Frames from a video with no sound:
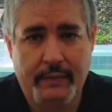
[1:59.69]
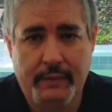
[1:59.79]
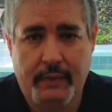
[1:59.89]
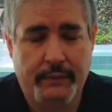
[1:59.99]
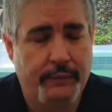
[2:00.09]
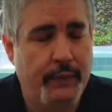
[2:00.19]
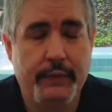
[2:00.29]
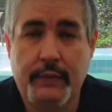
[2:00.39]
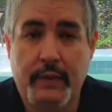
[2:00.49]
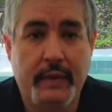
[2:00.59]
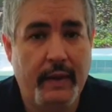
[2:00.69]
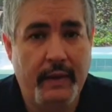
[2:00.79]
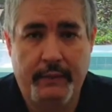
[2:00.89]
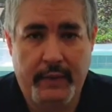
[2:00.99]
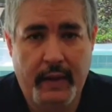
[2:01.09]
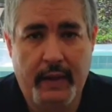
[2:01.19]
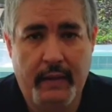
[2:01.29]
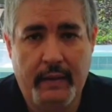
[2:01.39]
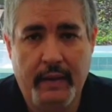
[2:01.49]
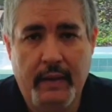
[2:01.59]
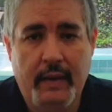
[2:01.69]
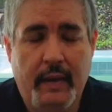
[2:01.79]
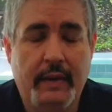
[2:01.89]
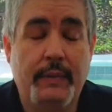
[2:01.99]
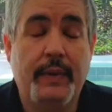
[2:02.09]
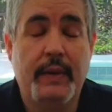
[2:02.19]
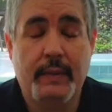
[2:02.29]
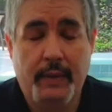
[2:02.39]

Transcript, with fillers: virtually every day. And depending